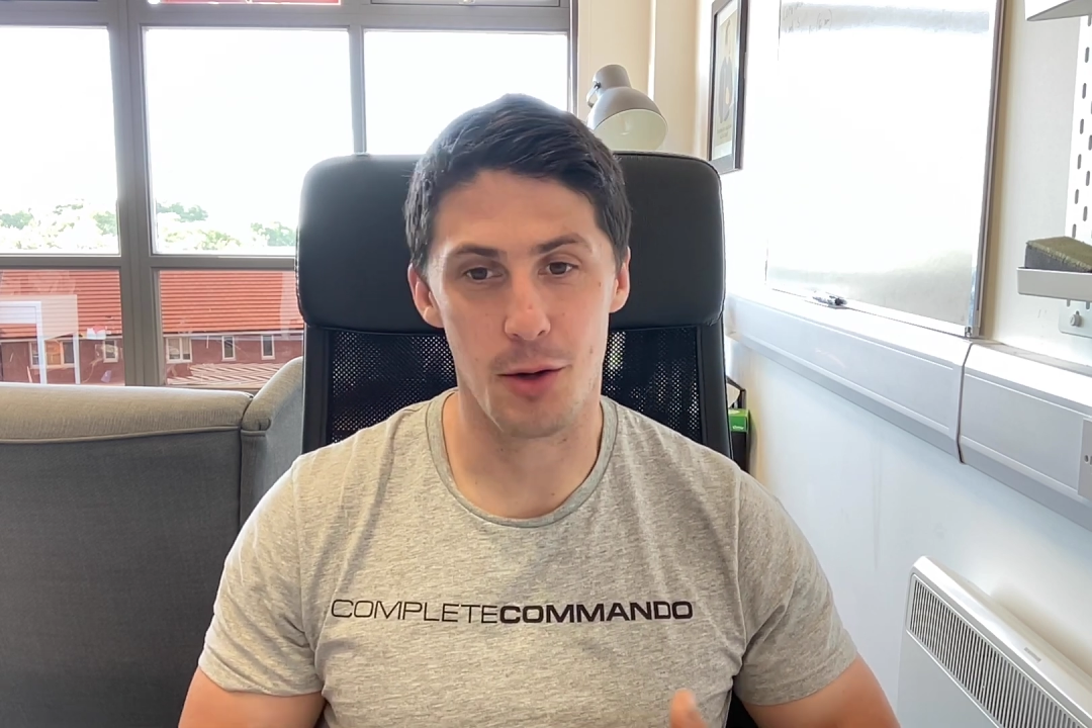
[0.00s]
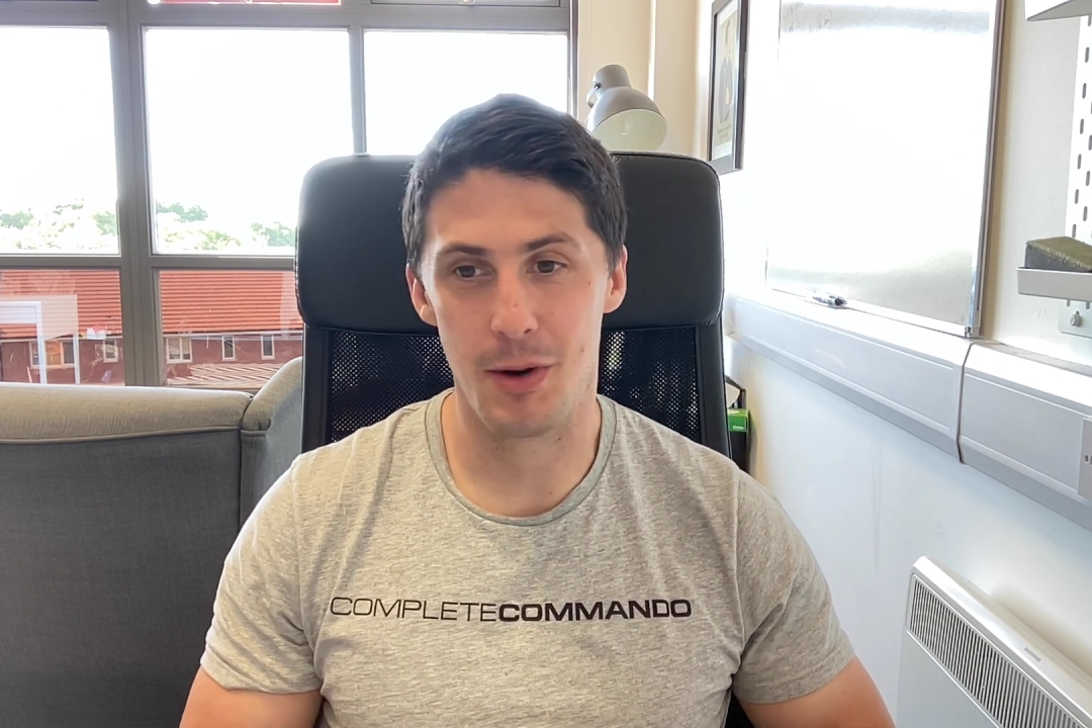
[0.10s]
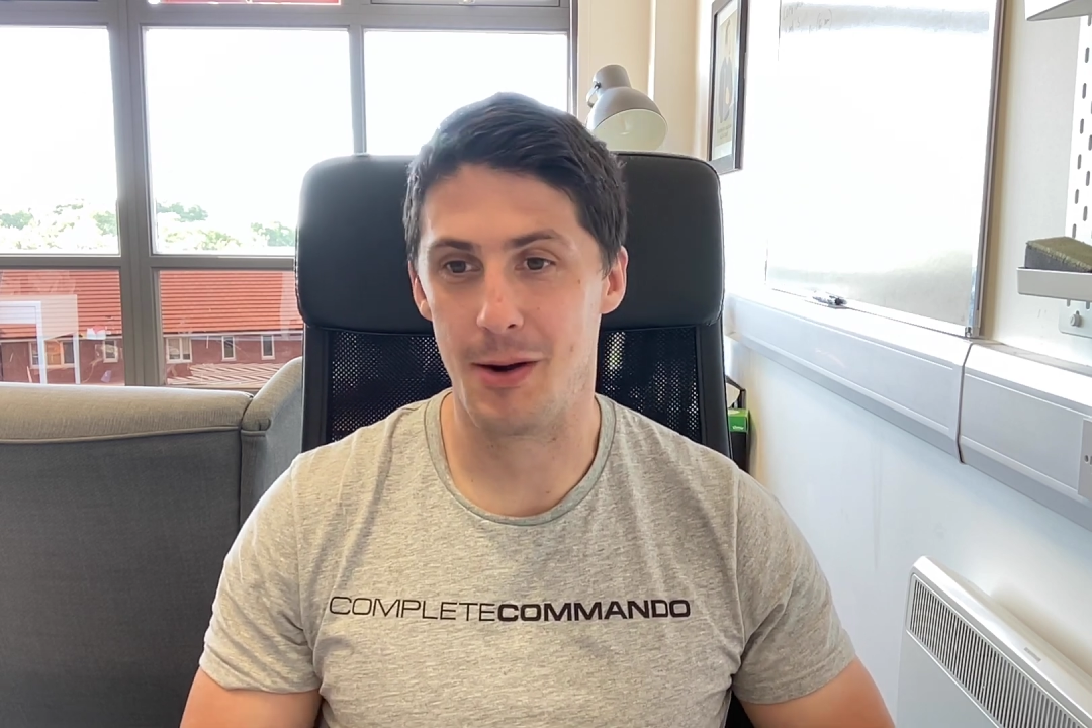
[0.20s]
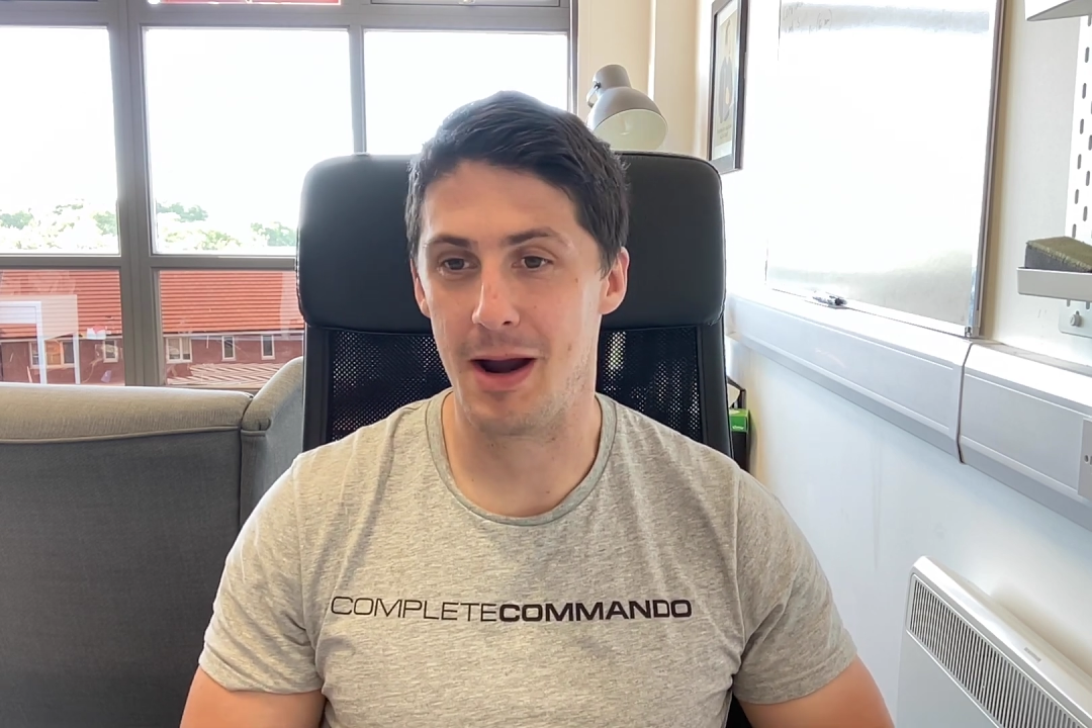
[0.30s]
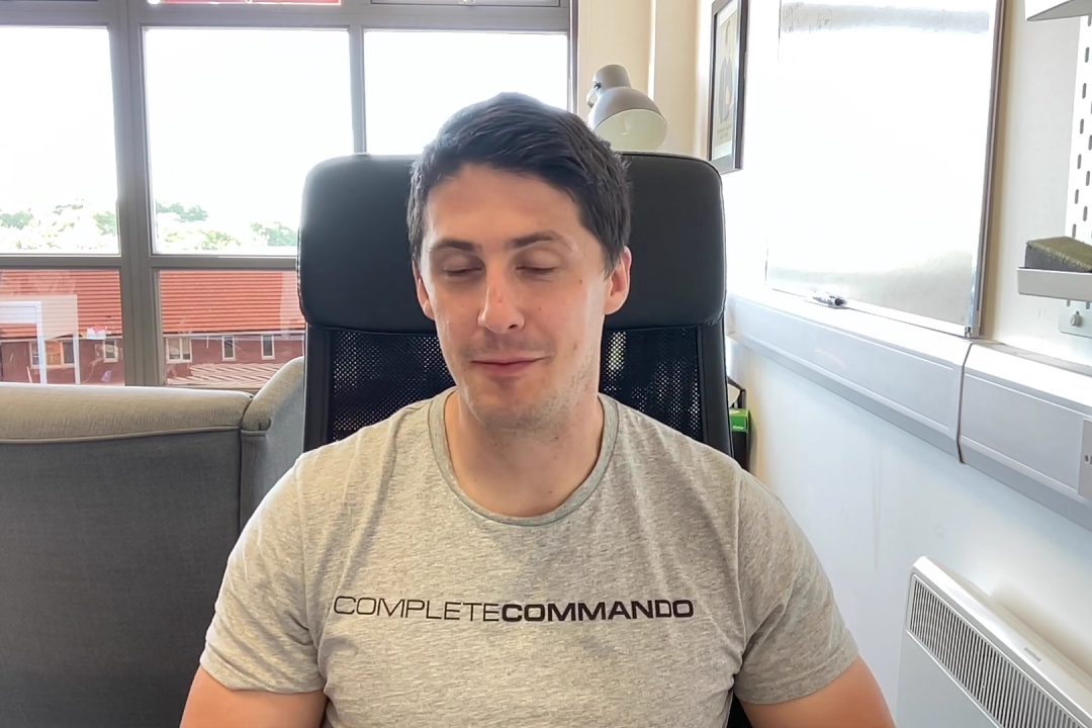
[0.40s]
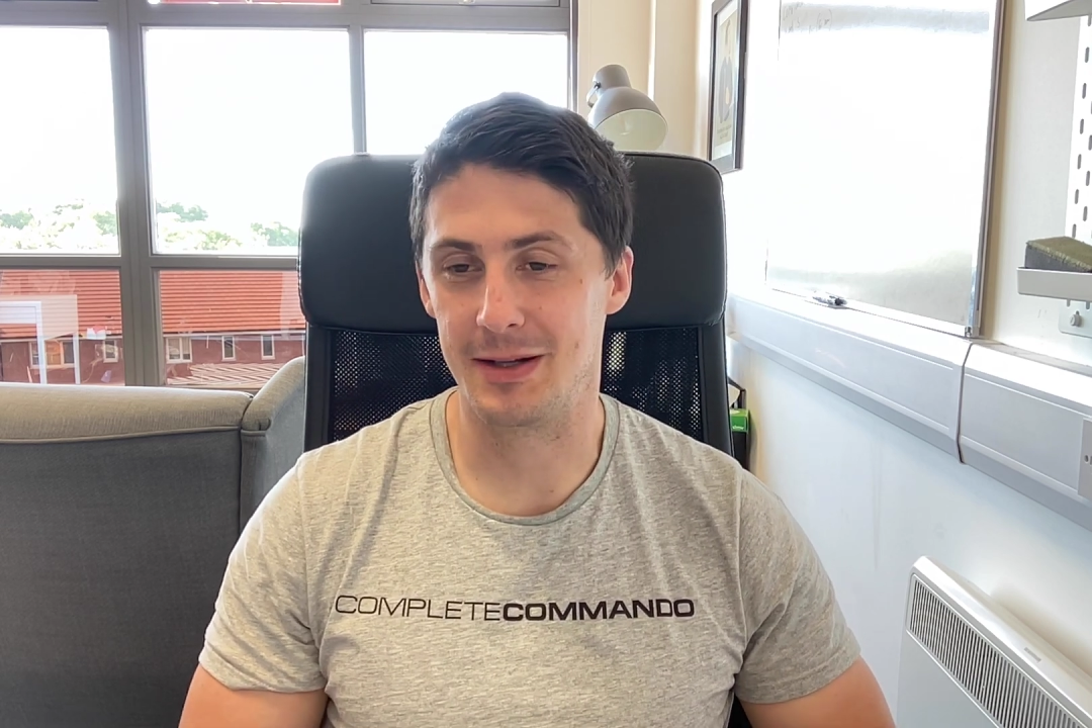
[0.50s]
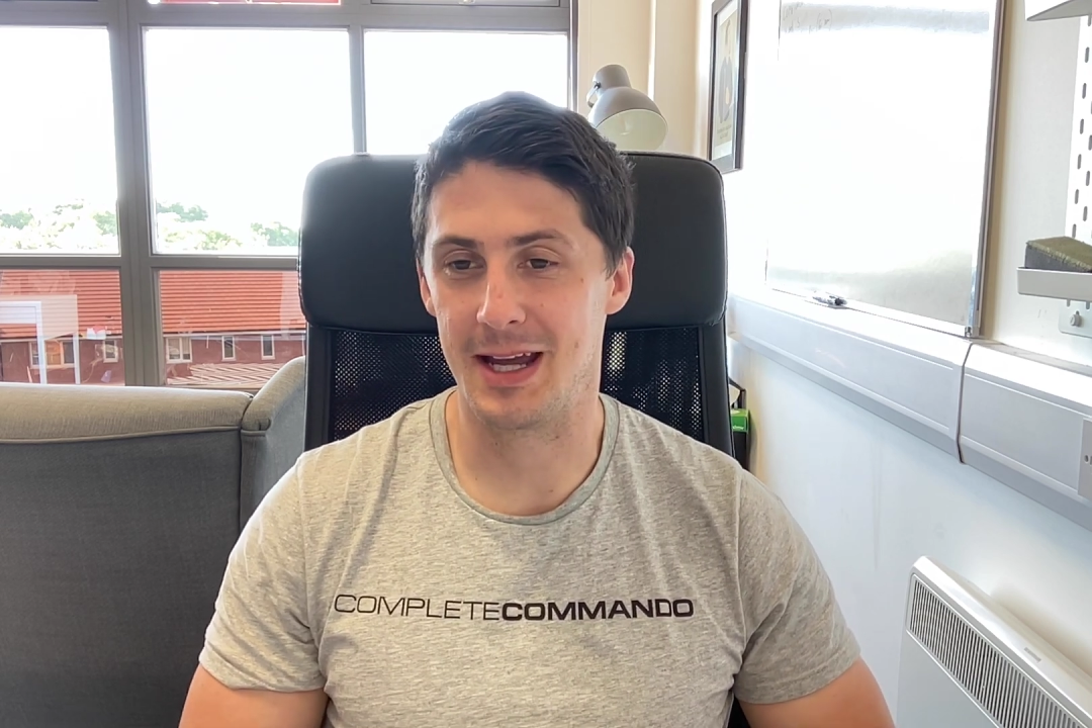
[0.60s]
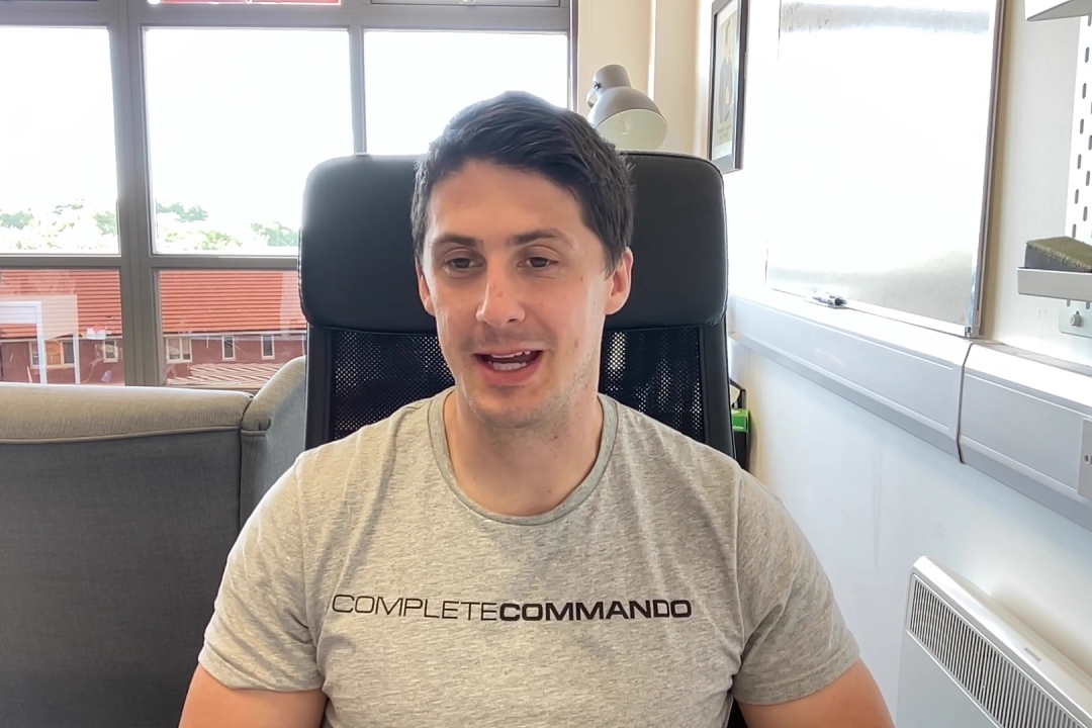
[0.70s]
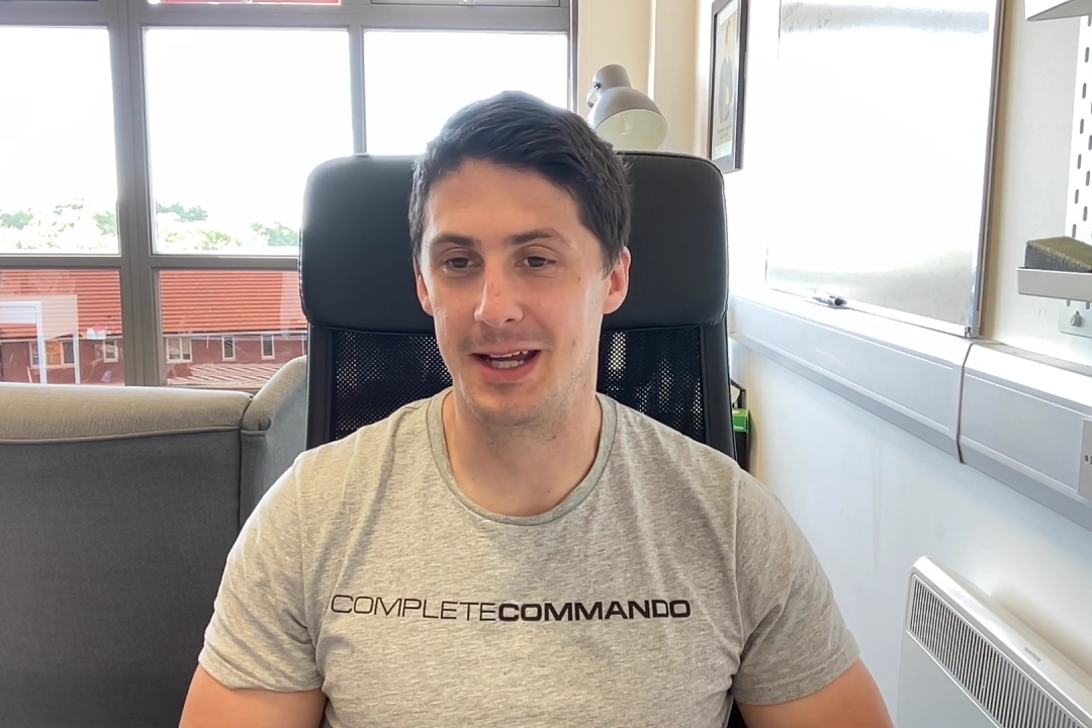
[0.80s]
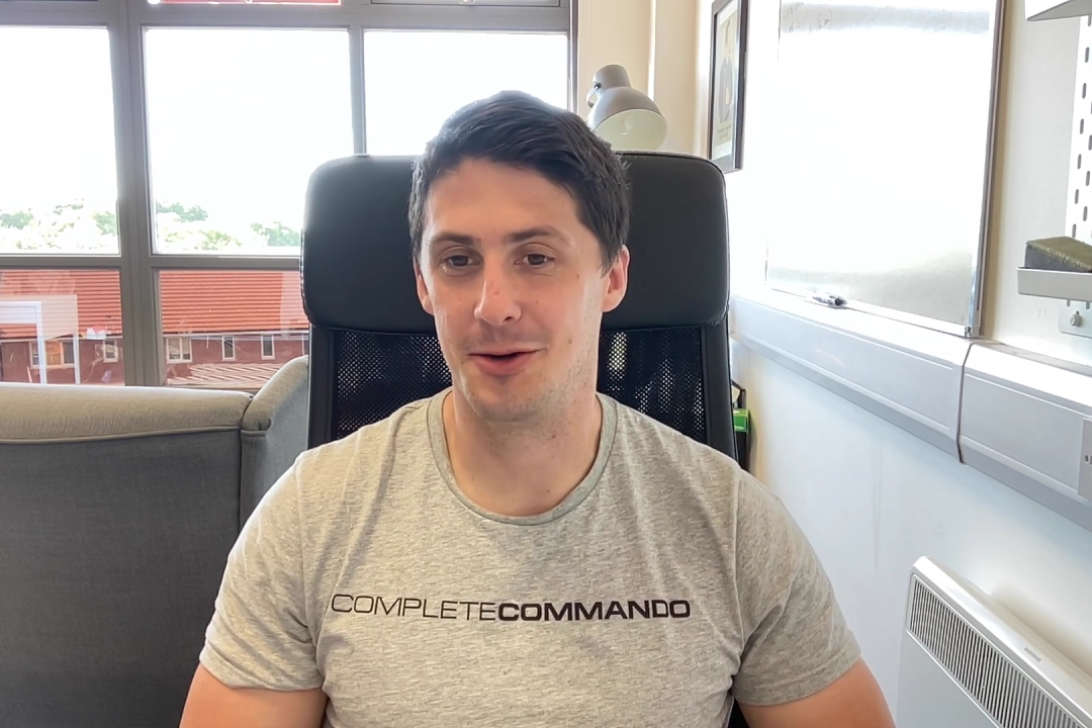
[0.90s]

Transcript: I wear it every day,